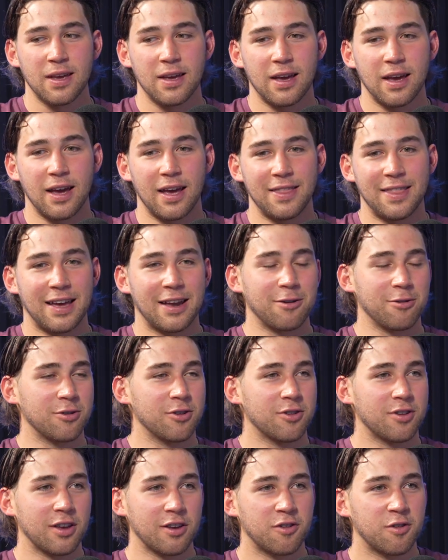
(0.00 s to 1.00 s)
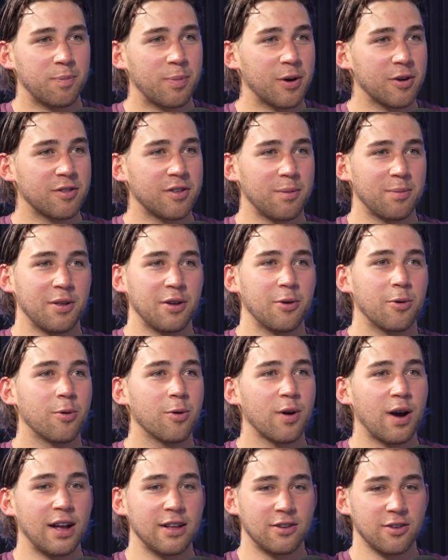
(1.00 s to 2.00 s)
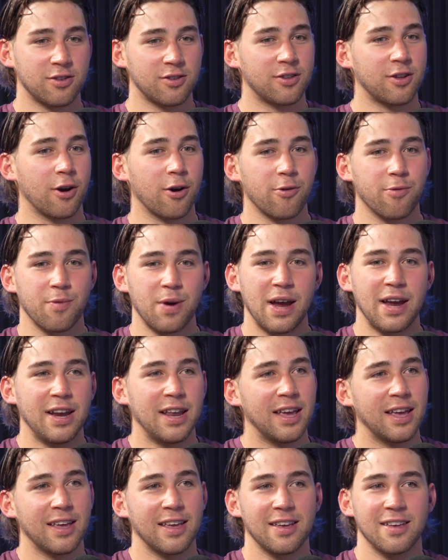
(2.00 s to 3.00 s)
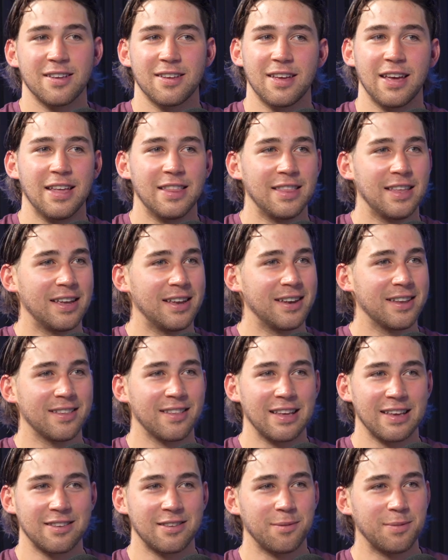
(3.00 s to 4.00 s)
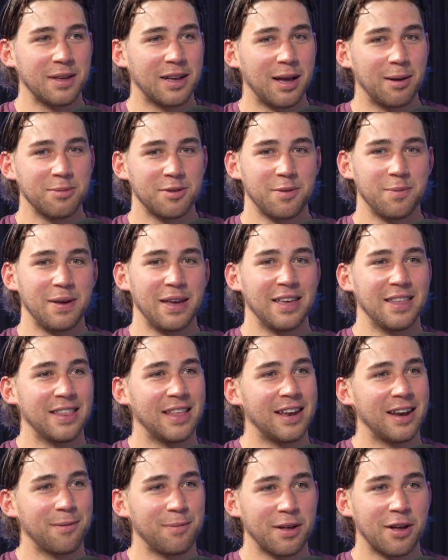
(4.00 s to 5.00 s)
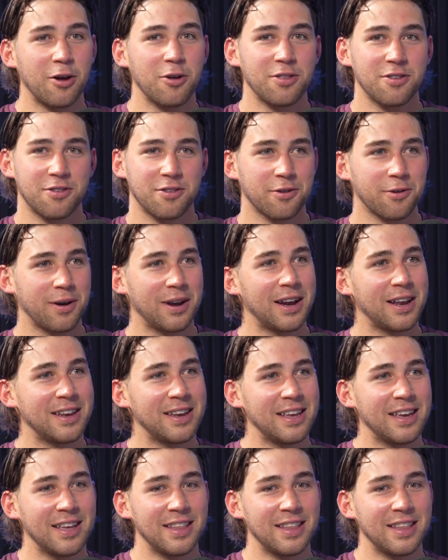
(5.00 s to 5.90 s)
And that'll just like spur something. Or I just start writing, and then like something comes to me, and then I'm like, oh, this is a great idea.